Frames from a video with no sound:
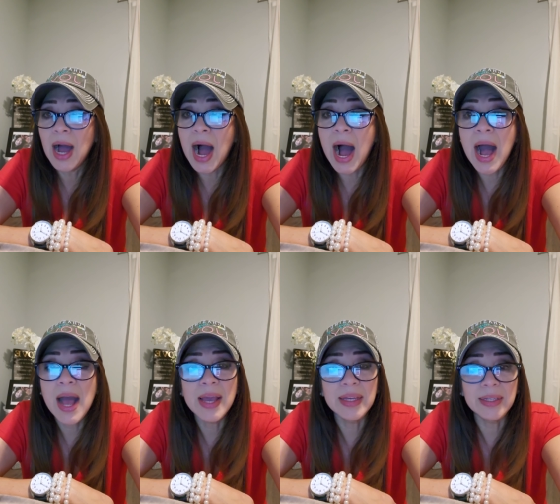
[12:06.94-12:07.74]

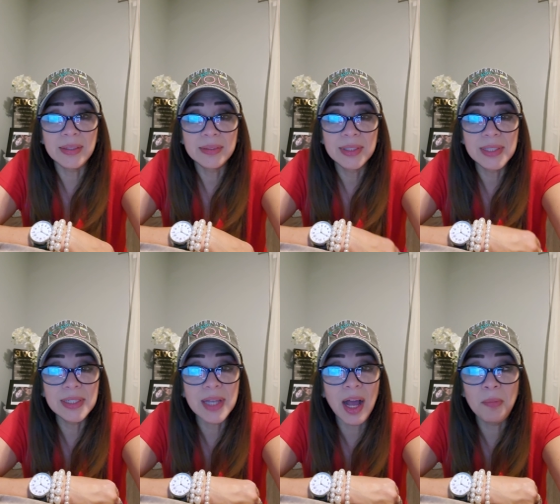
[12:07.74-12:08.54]
I, this
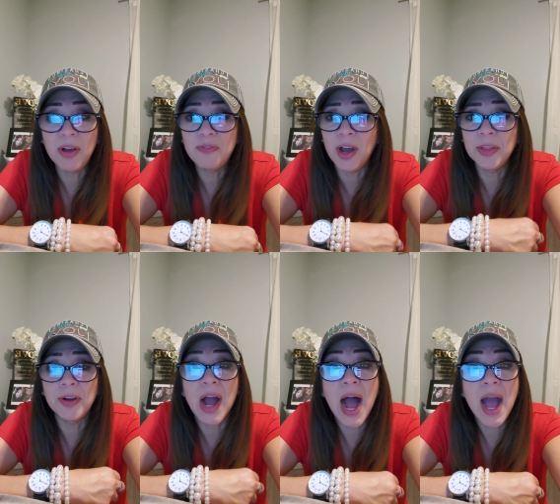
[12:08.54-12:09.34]
is Abba
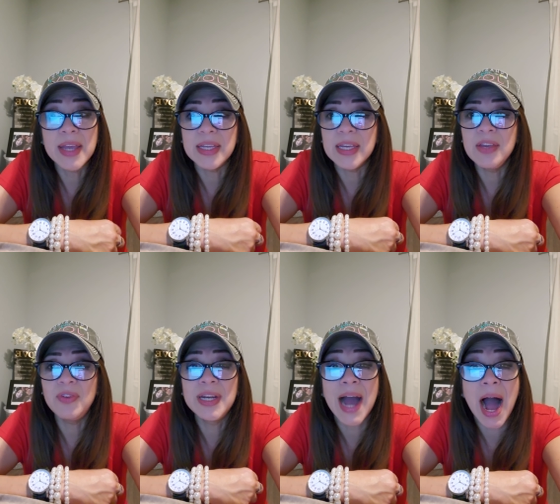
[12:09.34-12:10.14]
Father, I,
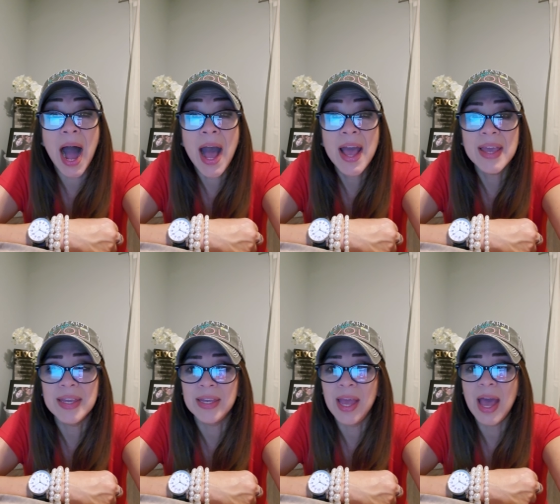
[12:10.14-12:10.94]
even
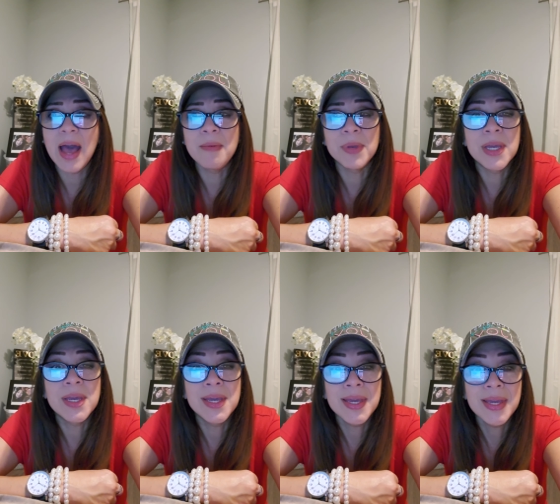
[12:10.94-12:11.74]
I am
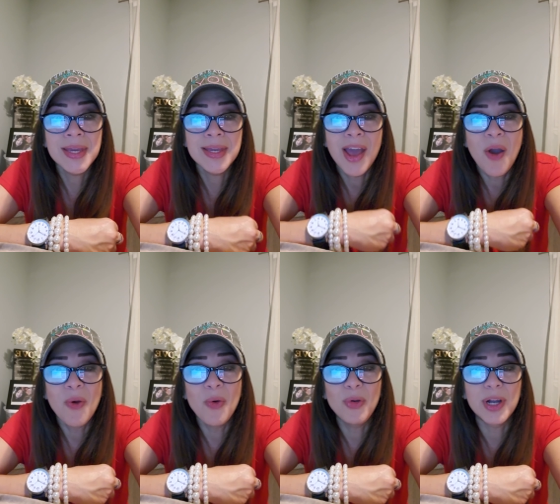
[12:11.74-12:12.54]
He
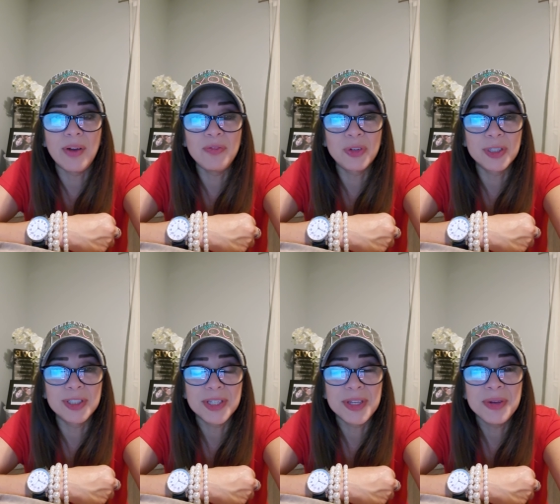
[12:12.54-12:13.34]
who
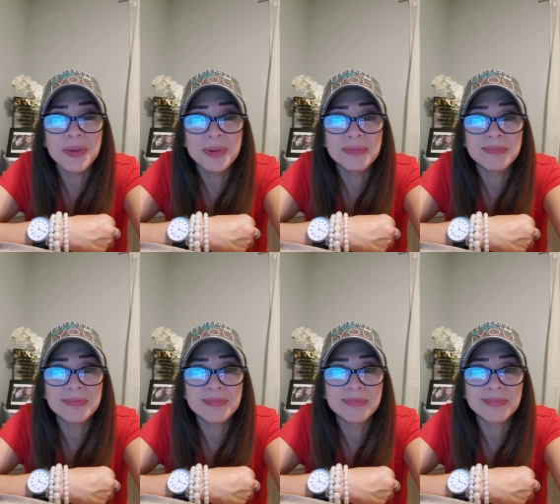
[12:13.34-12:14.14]
comforts you.
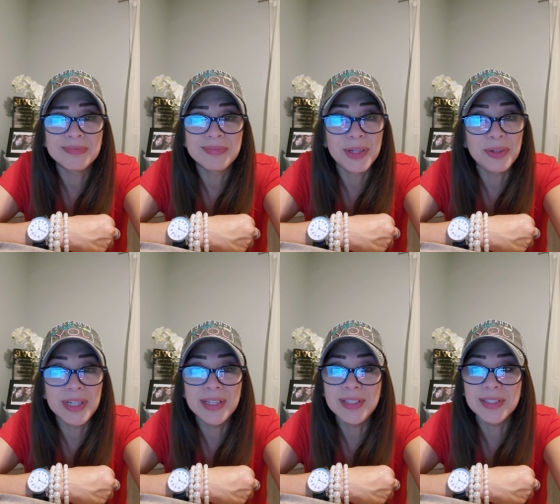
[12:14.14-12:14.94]
There it
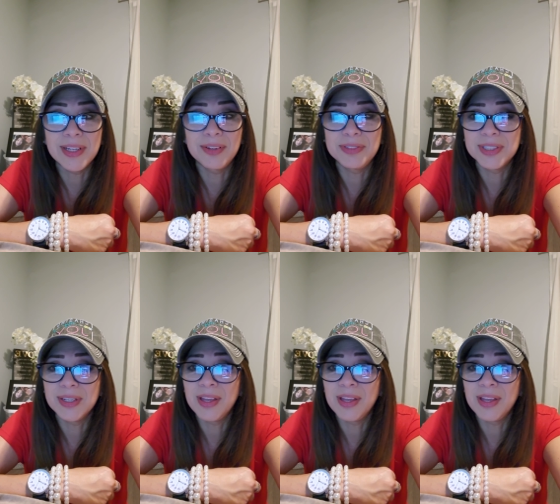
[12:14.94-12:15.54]
is, loves.